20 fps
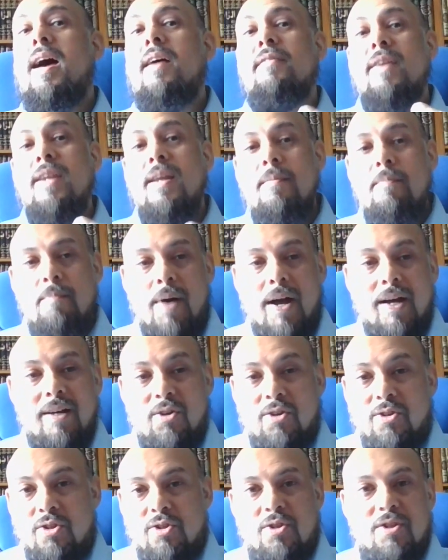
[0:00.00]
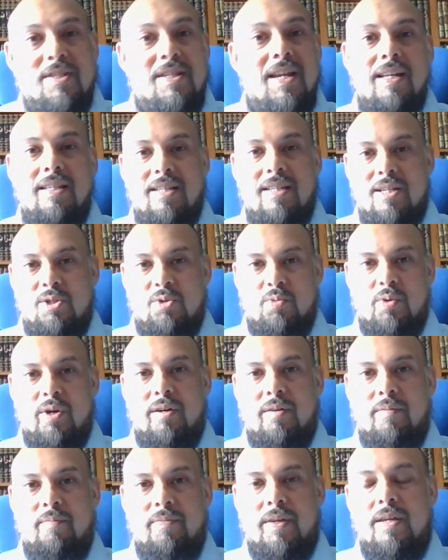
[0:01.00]
have an impact on society as
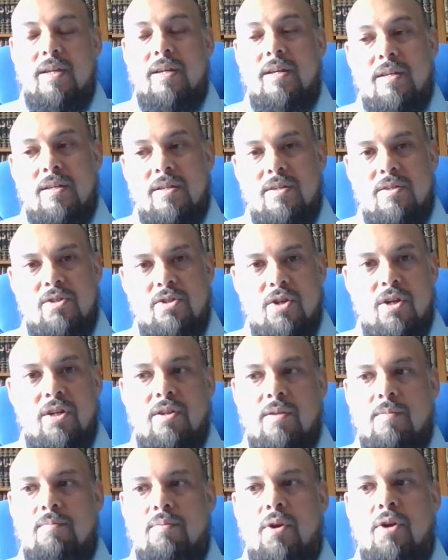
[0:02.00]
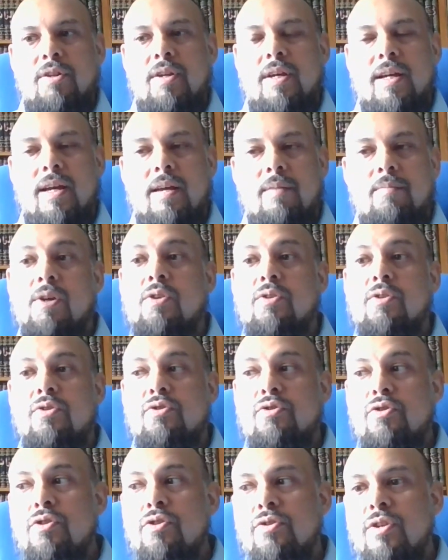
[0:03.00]
well. Certain products can be
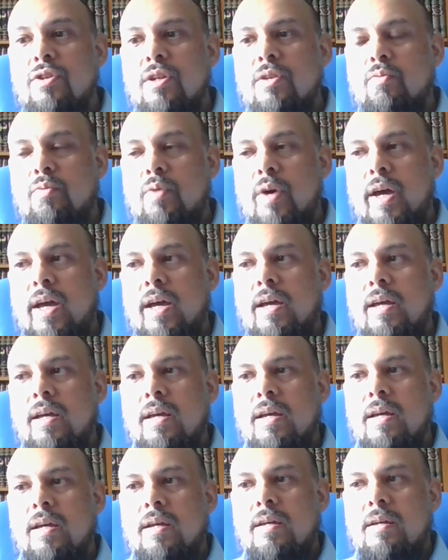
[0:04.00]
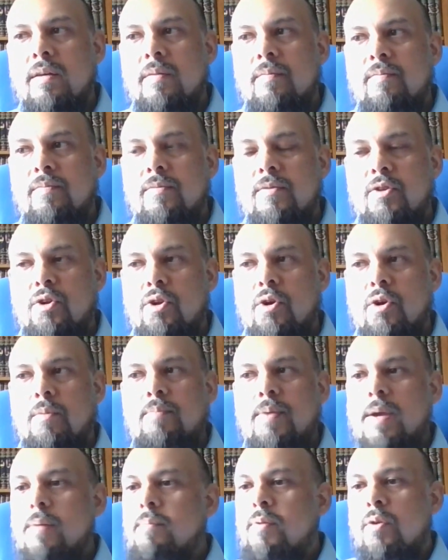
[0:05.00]
constructed where, you
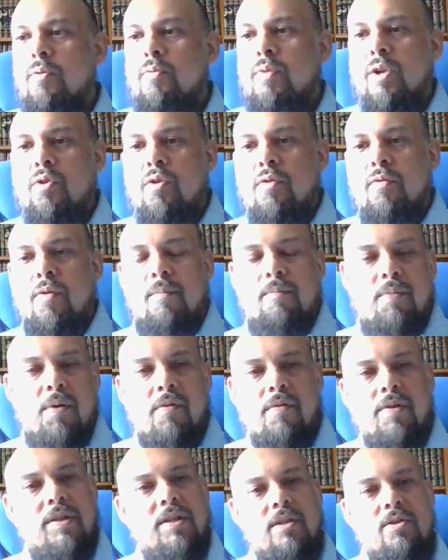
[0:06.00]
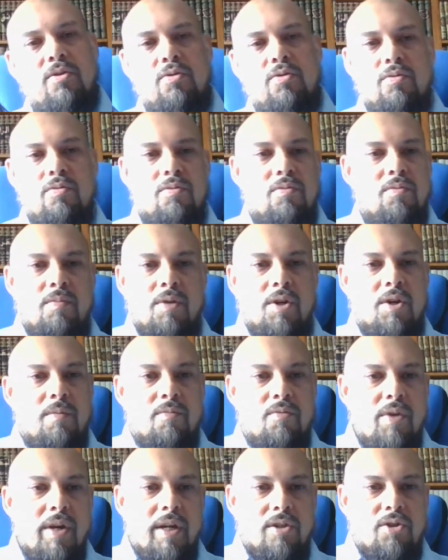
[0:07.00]
know, people will go from poverty to
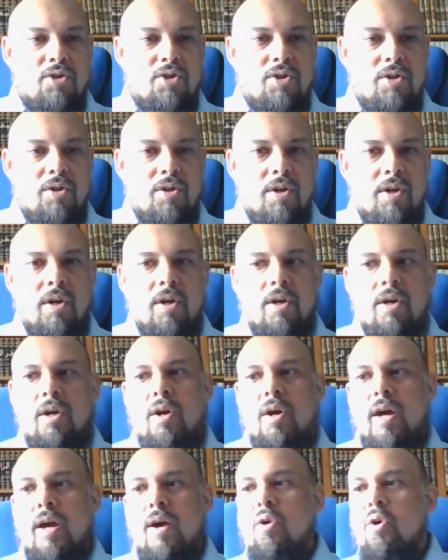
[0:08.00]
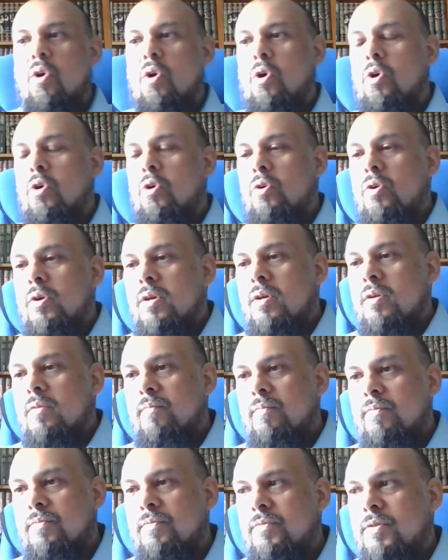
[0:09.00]
become rich. Or
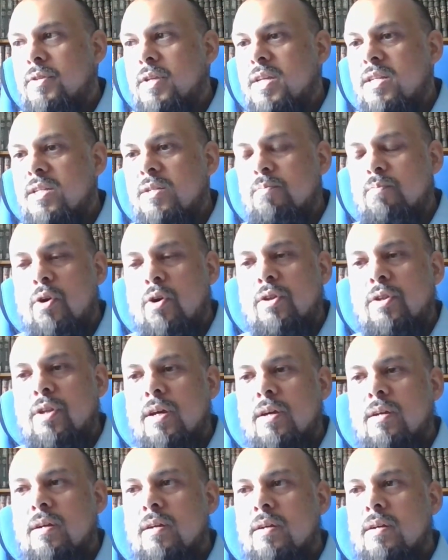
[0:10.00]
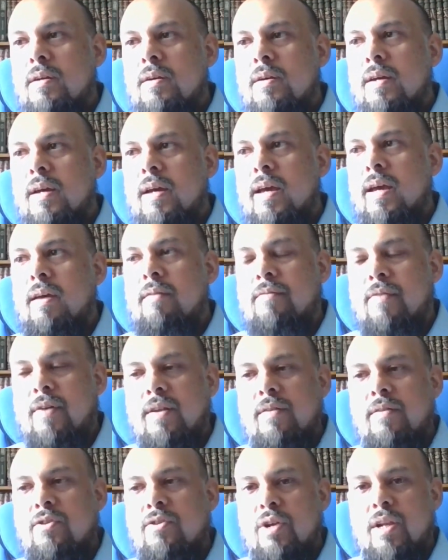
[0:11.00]
these products,
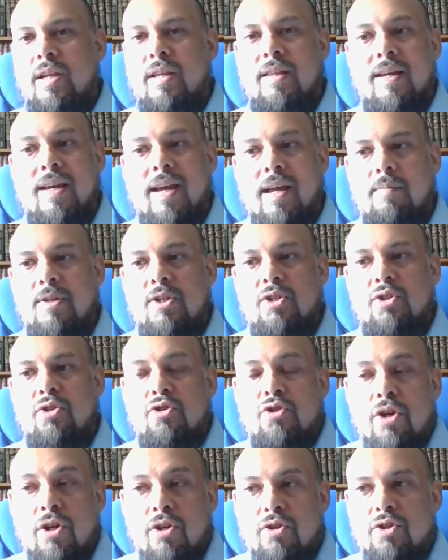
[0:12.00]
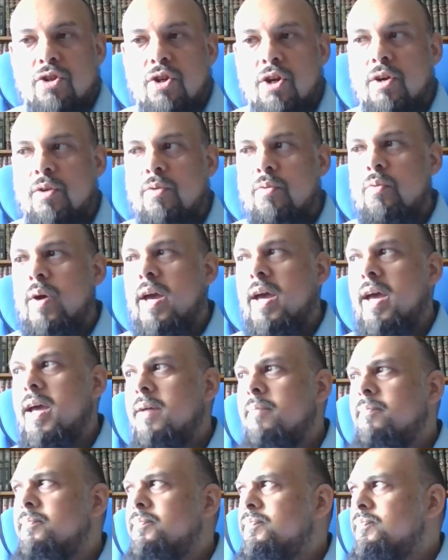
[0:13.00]
eventually, they can be structured
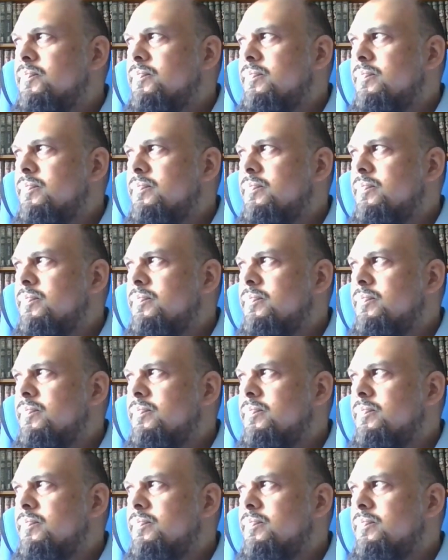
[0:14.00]
where